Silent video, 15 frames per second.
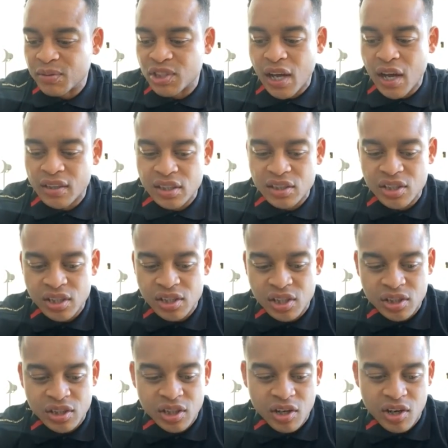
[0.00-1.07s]
out to
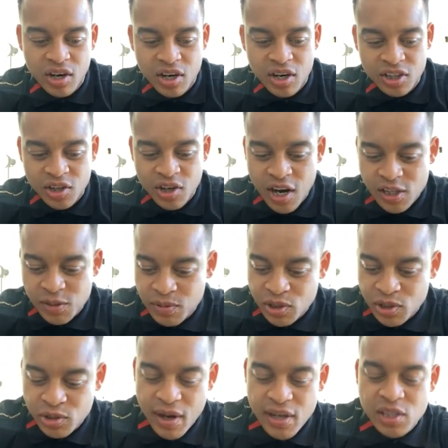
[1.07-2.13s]
her husband,
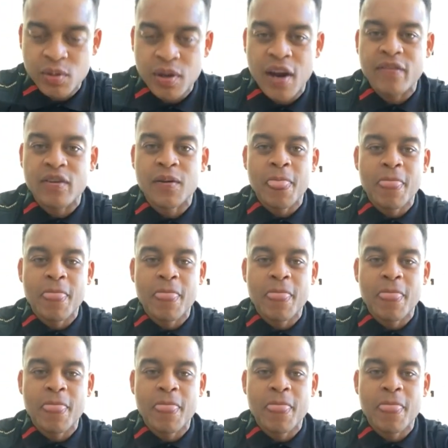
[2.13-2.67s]
Trace, or whatever.